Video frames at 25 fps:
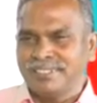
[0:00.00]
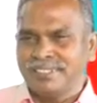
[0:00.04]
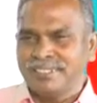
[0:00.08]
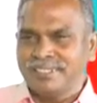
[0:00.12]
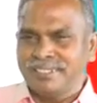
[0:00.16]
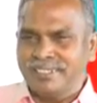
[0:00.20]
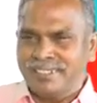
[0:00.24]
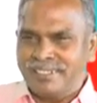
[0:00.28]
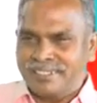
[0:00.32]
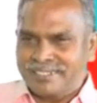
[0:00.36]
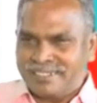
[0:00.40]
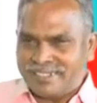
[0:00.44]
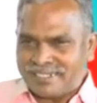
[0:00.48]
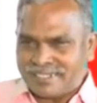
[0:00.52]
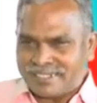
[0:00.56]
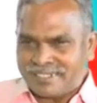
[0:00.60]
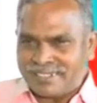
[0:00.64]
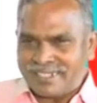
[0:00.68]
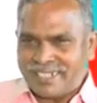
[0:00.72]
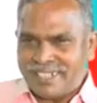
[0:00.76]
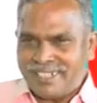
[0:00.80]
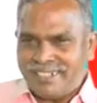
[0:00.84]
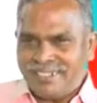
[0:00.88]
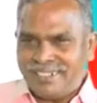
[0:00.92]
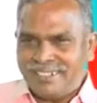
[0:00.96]
Is it
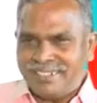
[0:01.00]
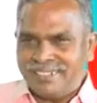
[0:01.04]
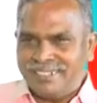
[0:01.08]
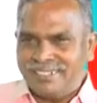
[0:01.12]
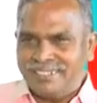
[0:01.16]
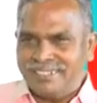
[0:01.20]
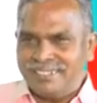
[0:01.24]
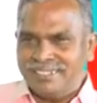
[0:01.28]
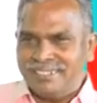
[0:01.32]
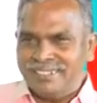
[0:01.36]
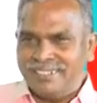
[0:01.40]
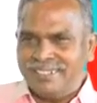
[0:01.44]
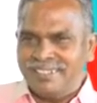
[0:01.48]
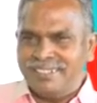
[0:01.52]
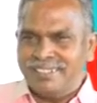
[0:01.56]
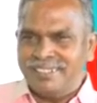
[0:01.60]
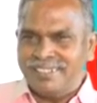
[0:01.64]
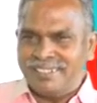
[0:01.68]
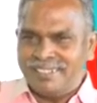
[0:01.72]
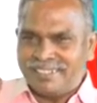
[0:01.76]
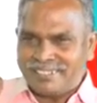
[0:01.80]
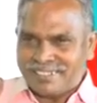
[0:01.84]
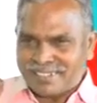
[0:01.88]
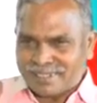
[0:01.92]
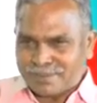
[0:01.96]
red?
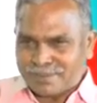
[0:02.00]
Is it